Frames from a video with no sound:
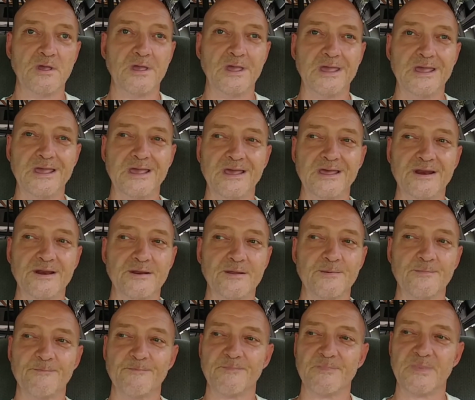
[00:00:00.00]
And
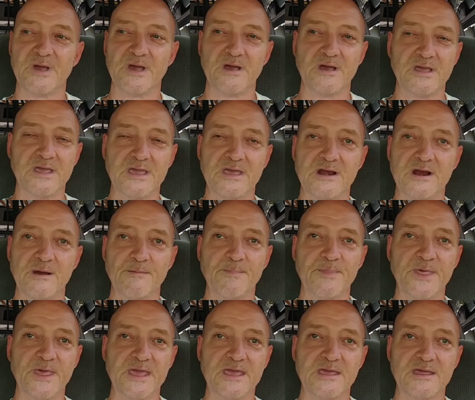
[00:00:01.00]
again, I'm
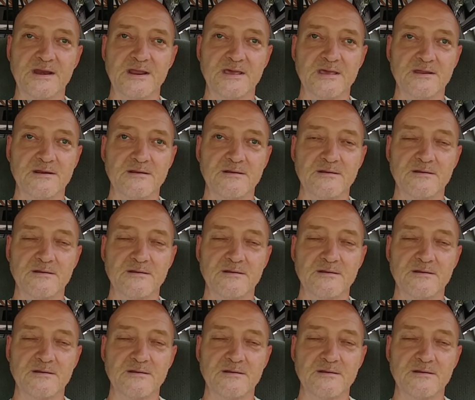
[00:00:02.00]
thinking that,